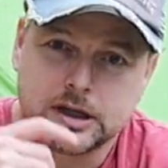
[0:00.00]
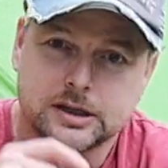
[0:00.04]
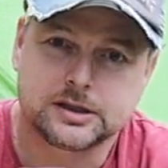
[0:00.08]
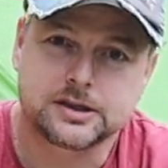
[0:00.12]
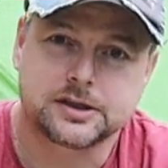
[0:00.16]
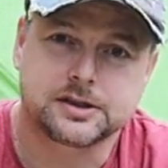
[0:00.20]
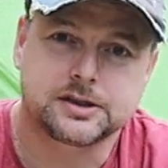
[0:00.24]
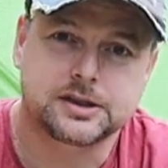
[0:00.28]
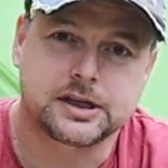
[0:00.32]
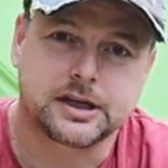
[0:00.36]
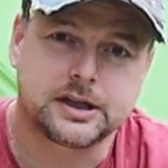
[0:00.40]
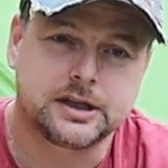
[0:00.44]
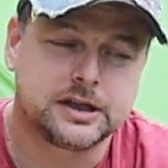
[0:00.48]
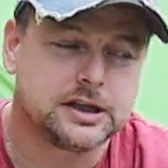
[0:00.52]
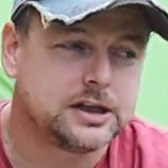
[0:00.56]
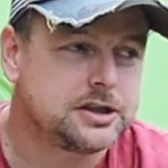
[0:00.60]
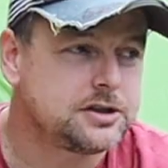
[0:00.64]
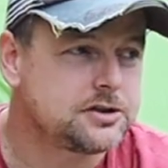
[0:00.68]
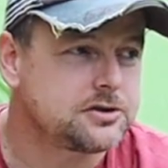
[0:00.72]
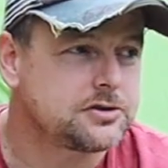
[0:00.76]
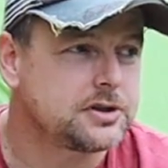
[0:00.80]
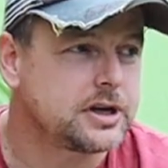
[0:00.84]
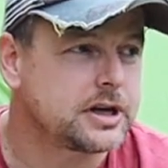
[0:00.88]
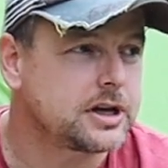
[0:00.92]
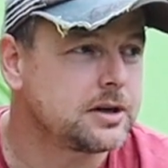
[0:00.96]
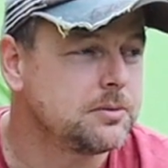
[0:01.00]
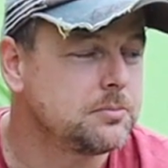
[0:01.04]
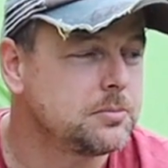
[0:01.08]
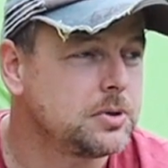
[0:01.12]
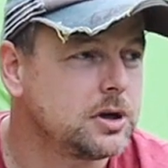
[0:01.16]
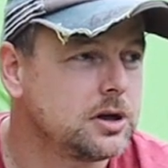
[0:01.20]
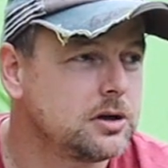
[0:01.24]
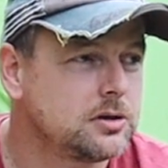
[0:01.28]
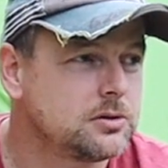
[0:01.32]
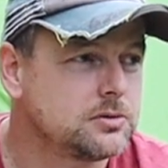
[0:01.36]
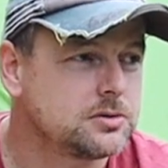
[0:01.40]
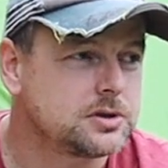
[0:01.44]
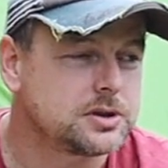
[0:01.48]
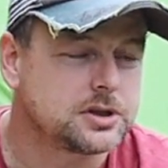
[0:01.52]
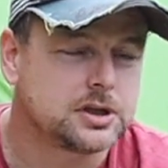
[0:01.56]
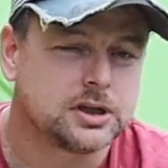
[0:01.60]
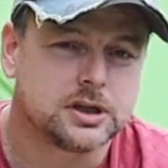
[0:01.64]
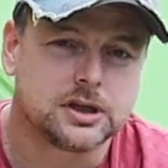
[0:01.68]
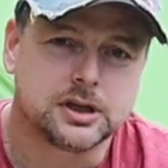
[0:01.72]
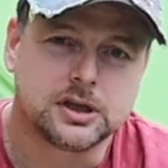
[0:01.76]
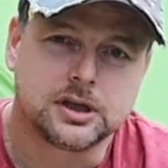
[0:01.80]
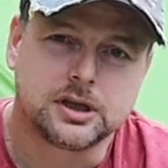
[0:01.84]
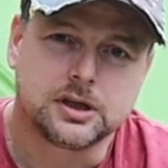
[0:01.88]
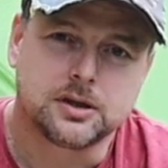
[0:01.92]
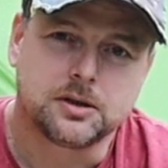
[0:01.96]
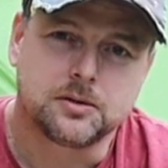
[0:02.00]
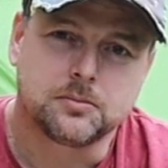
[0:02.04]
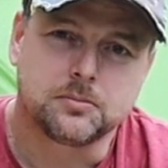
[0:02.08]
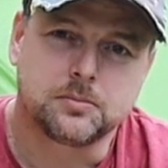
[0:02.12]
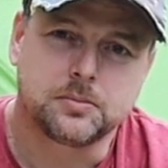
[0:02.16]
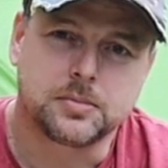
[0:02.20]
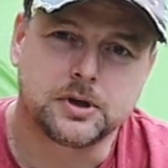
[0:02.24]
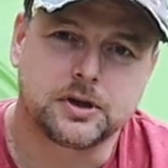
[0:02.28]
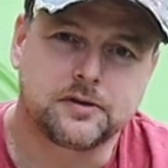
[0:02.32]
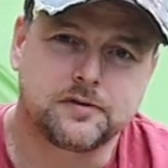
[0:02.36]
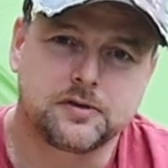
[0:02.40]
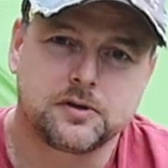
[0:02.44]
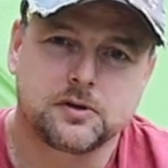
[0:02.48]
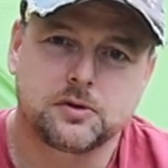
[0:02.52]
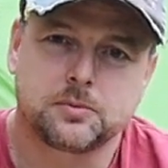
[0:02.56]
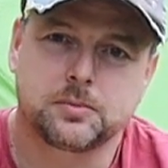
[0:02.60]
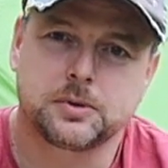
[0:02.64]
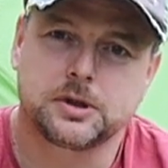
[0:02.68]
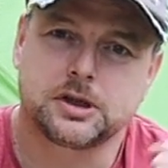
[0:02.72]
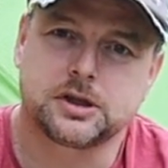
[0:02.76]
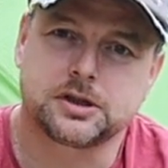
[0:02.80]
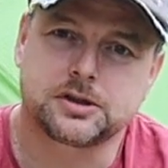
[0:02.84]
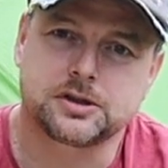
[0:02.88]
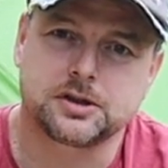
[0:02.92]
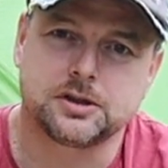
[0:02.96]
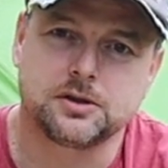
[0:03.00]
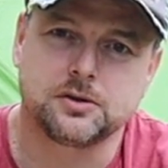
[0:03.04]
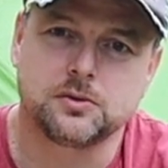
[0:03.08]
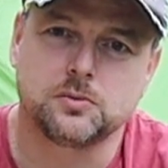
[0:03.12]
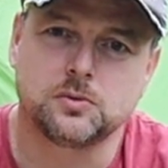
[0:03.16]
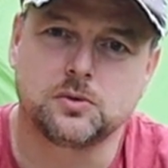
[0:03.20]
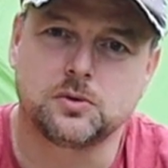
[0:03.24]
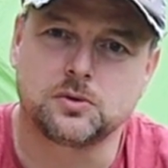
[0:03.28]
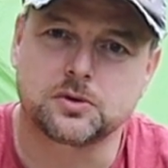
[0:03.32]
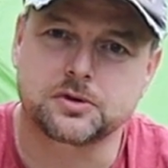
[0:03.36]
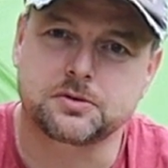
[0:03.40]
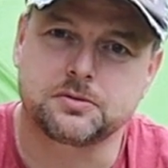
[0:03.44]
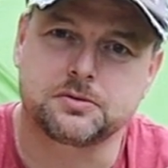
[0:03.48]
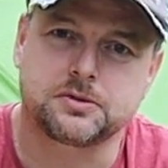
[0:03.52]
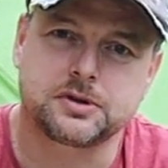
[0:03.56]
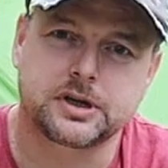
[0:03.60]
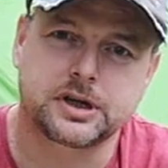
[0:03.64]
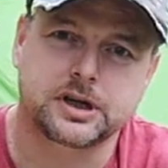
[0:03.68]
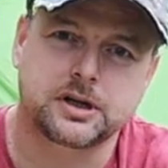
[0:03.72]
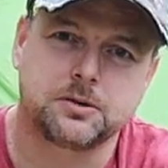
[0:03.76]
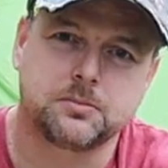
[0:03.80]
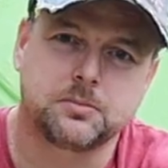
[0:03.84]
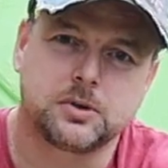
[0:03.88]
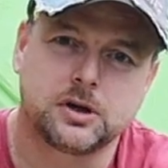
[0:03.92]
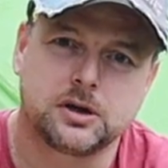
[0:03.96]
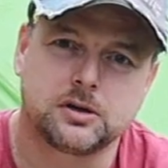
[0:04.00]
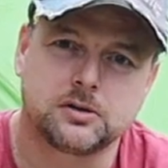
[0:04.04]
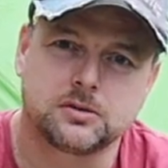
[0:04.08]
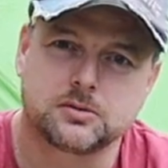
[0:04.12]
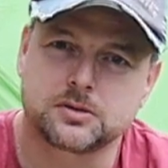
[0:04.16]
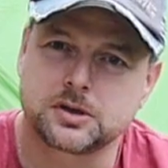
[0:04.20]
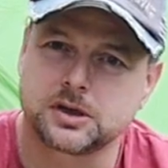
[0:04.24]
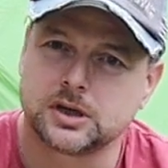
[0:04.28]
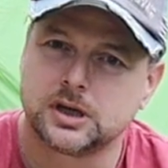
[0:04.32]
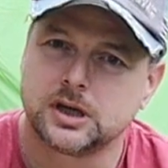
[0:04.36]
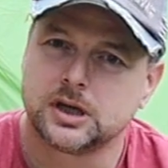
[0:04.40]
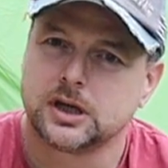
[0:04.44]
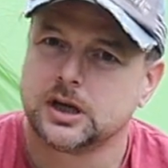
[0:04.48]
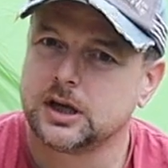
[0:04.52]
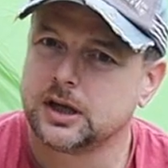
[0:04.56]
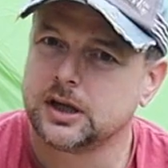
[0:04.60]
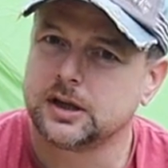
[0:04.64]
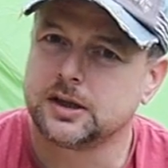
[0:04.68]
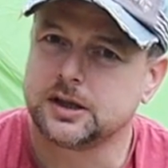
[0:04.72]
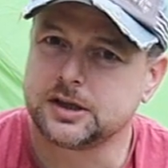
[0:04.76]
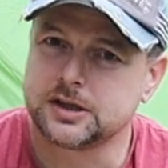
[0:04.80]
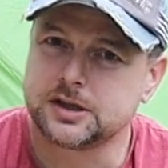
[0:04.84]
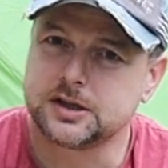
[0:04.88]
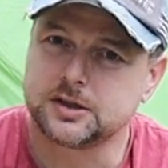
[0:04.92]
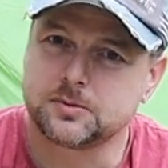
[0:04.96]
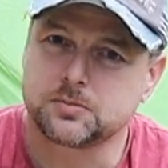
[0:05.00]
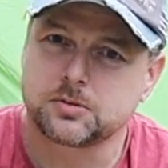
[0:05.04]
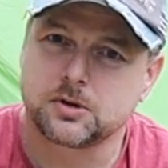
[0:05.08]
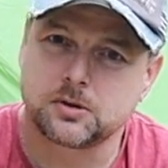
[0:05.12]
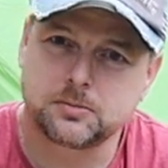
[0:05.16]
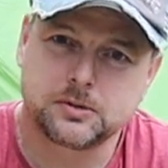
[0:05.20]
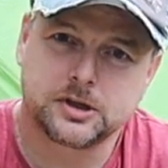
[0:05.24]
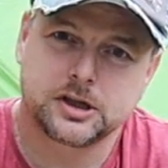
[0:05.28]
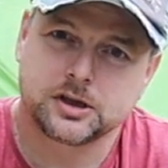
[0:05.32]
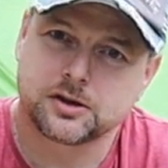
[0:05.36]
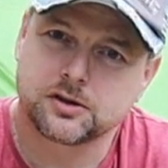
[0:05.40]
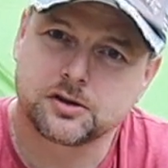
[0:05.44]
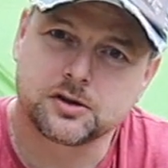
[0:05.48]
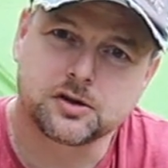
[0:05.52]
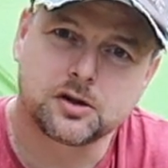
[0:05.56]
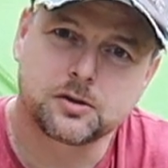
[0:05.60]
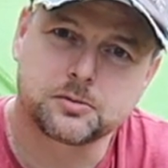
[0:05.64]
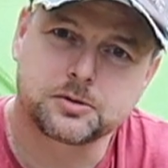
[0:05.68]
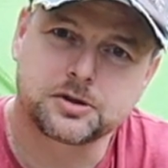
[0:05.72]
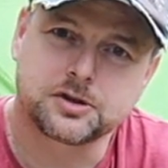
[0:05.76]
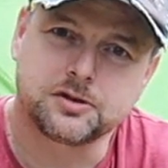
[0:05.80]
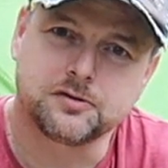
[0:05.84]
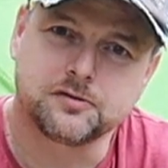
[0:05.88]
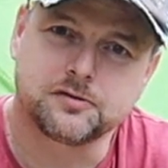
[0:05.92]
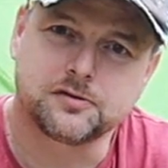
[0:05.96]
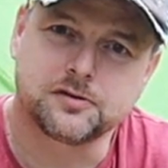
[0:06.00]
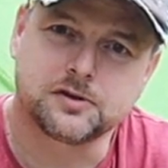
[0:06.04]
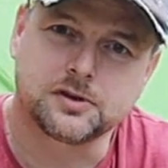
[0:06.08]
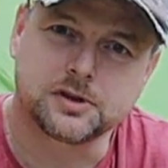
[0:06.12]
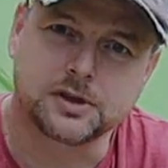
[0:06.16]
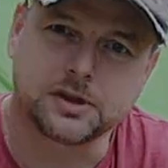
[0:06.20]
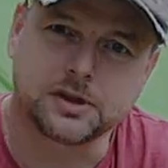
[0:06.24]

As I say, it needs trekking poles, but if you're a person who walks with trekking poles, this is probably a good option for